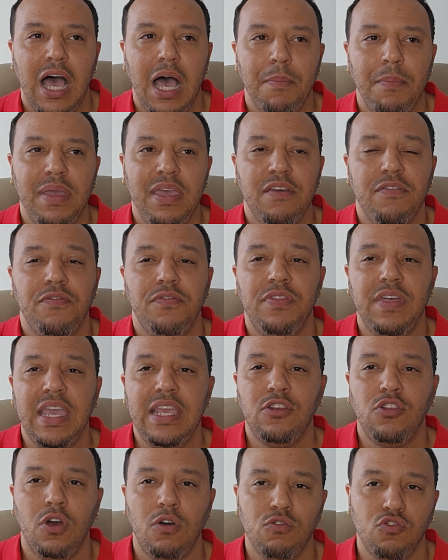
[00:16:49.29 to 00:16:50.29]
If they
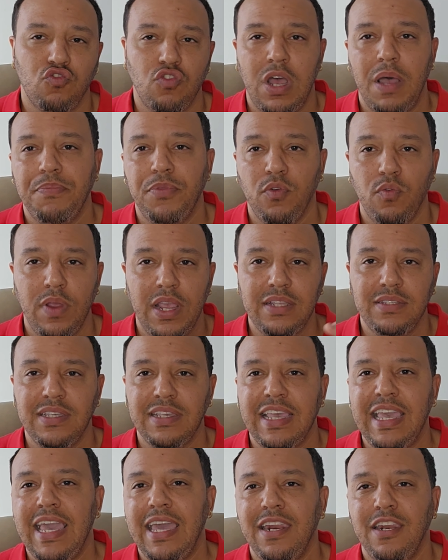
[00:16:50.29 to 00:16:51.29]
don't drop the rates and
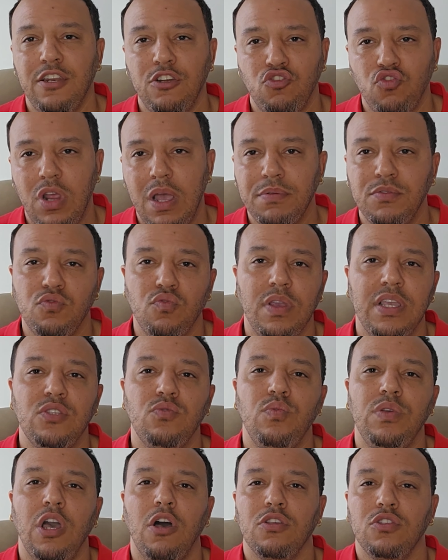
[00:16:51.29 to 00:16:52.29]
Canada drops rates,
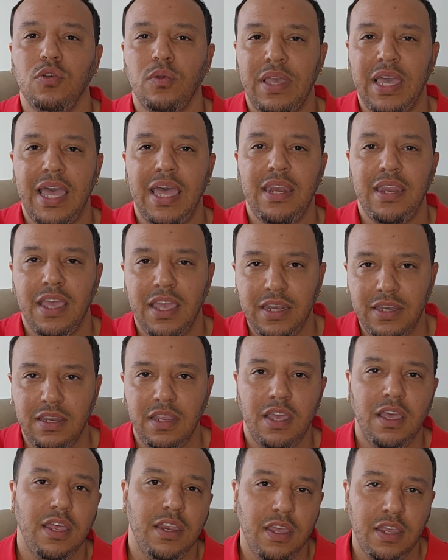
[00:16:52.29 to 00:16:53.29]
we also get
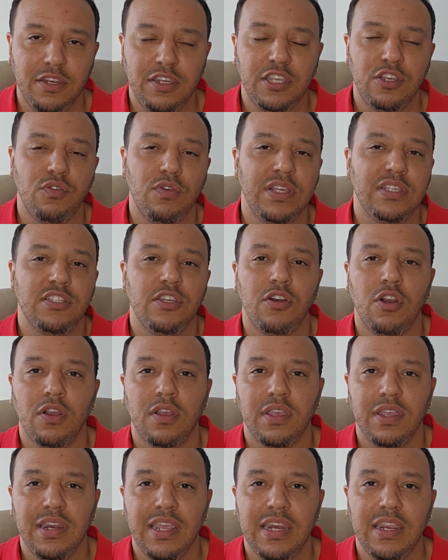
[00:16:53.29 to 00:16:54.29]
a decrease in our
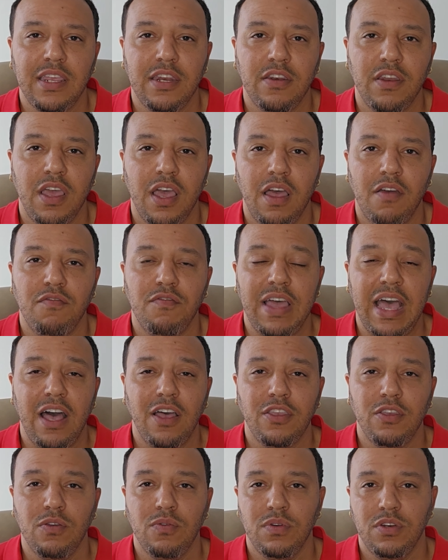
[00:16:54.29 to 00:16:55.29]
Canadian
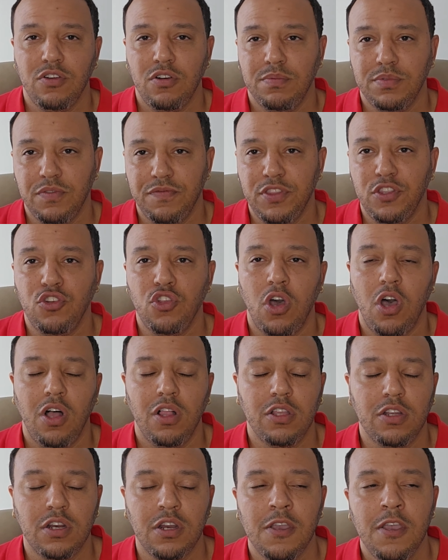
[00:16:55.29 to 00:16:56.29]
value in terms of the dollar.